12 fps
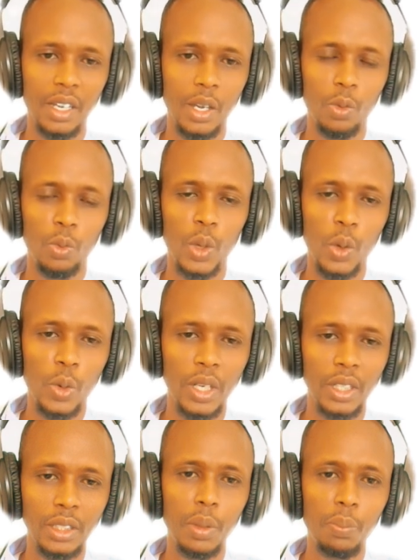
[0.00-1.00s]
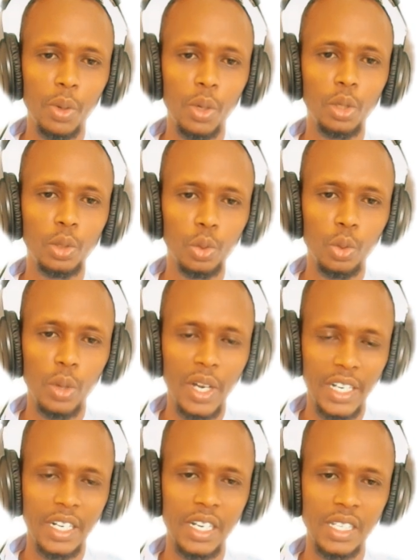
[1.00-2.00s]
We want people to
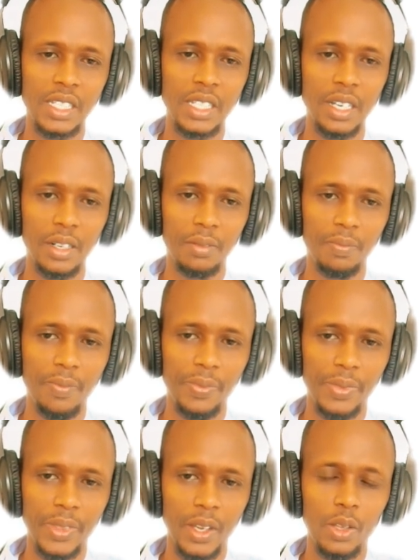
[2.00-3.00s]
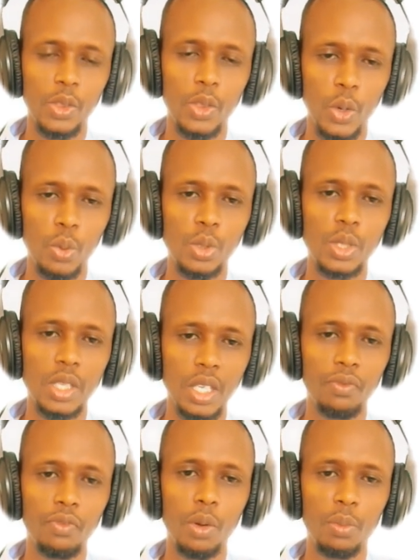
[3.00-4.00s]
understand those
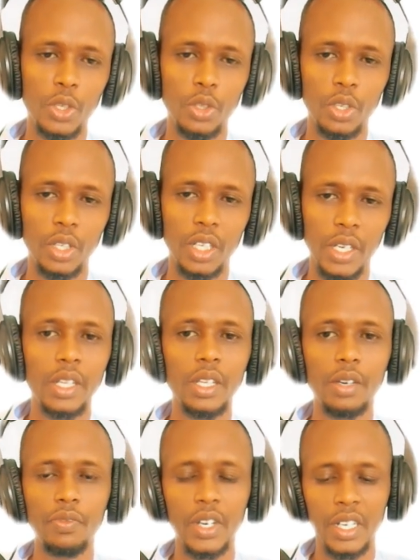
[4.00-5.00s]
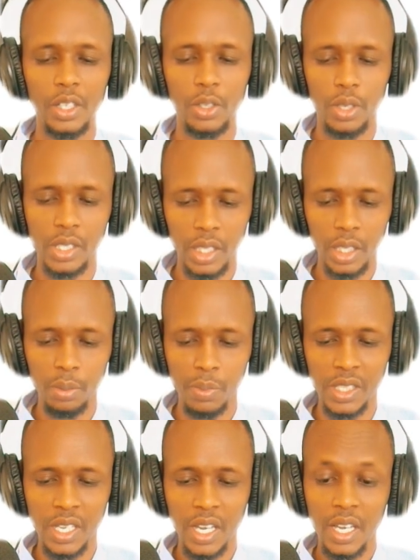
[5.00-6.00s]
information in the financial statements.